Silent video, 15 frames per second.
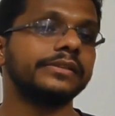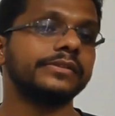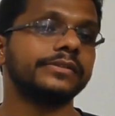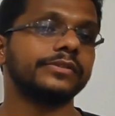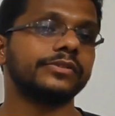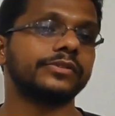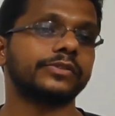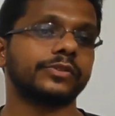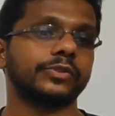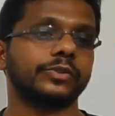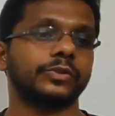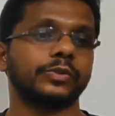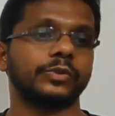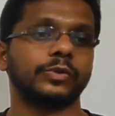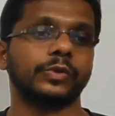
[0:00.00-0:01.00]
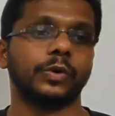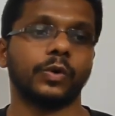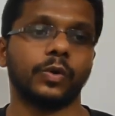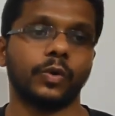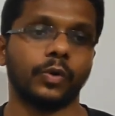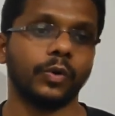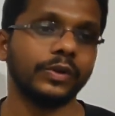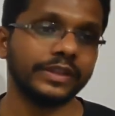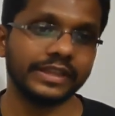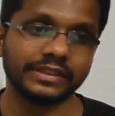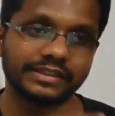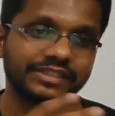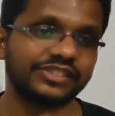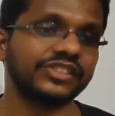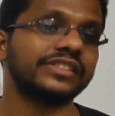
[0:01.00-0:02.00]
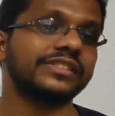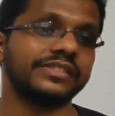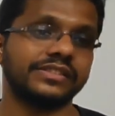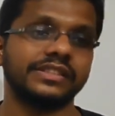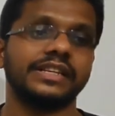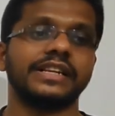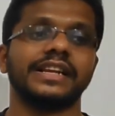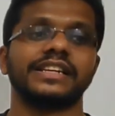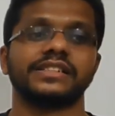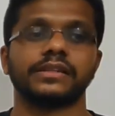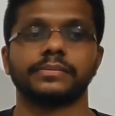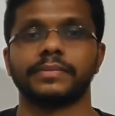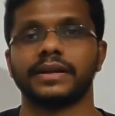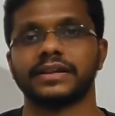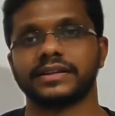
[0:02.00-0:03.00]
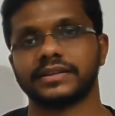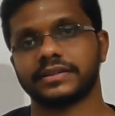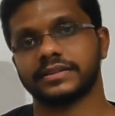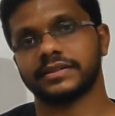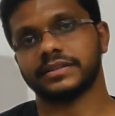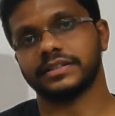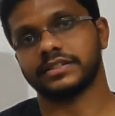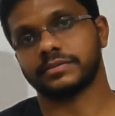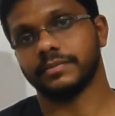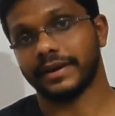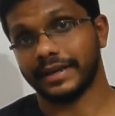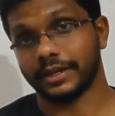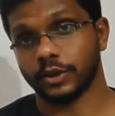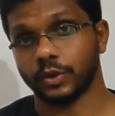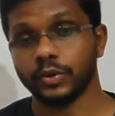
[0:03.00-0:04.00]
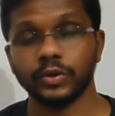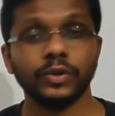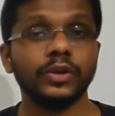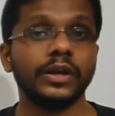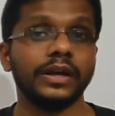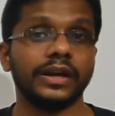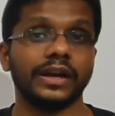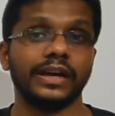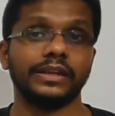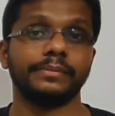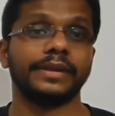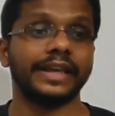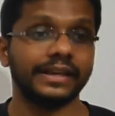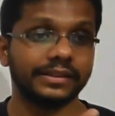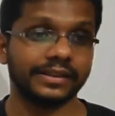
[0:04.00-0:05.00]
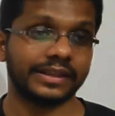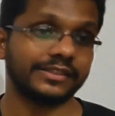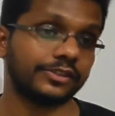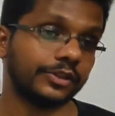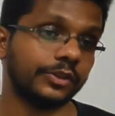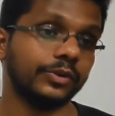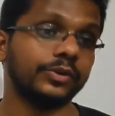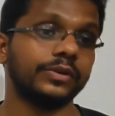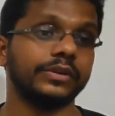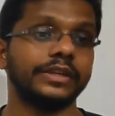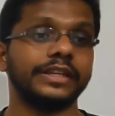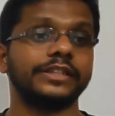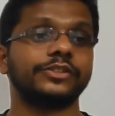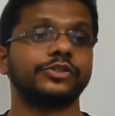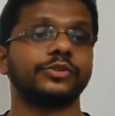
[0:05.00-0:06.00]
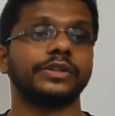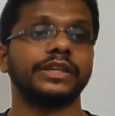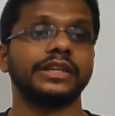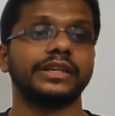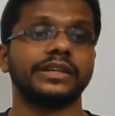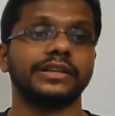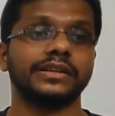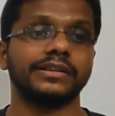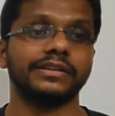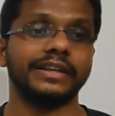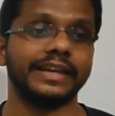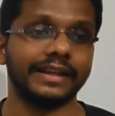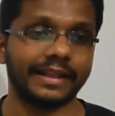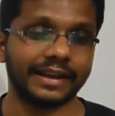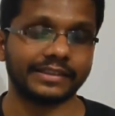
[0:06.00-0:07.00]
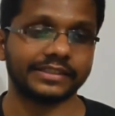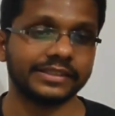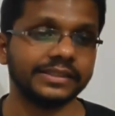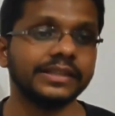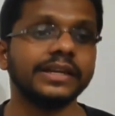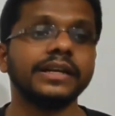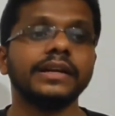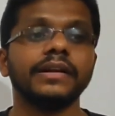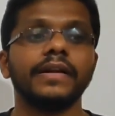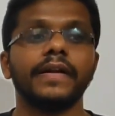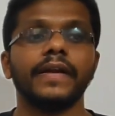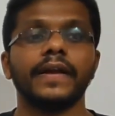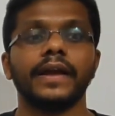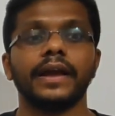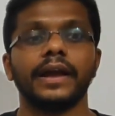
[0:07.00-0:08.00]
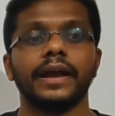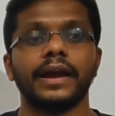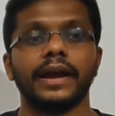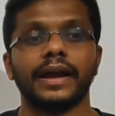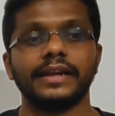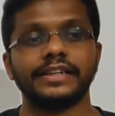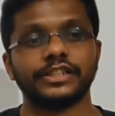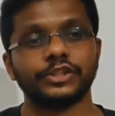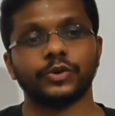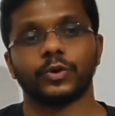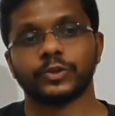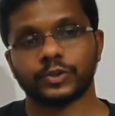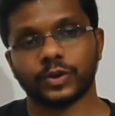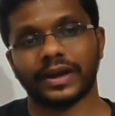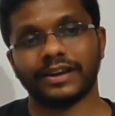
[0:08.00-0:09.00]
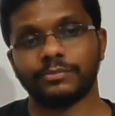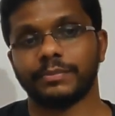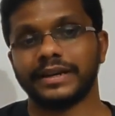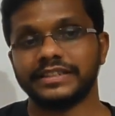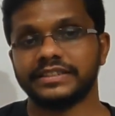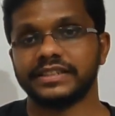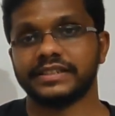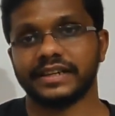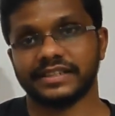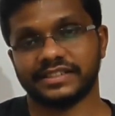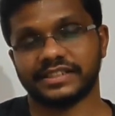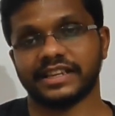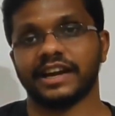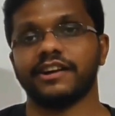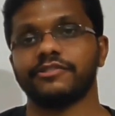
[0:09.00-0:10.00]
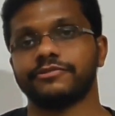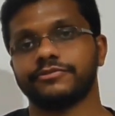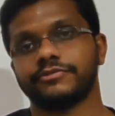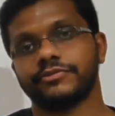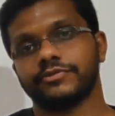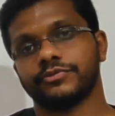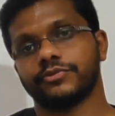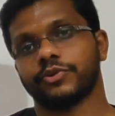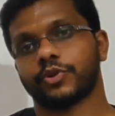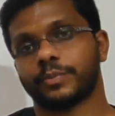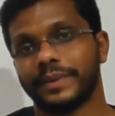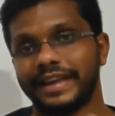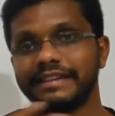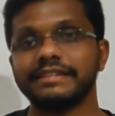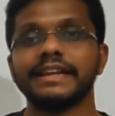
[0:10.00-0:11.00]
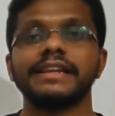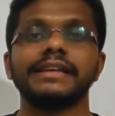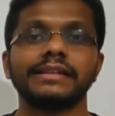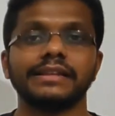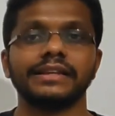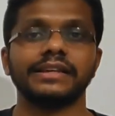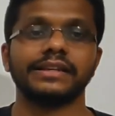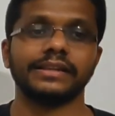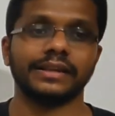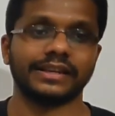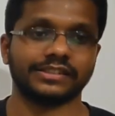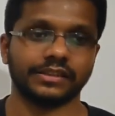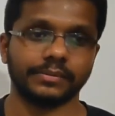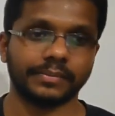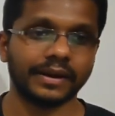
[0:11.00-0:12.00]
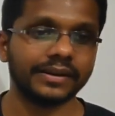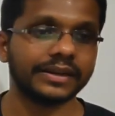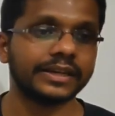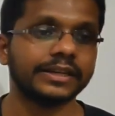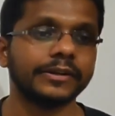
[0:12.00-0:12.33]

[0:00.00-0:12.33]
So all the restrictions in a national park is by law, and breaking that law leads to the legal action. And it also have budget and staff for maintaining the national park.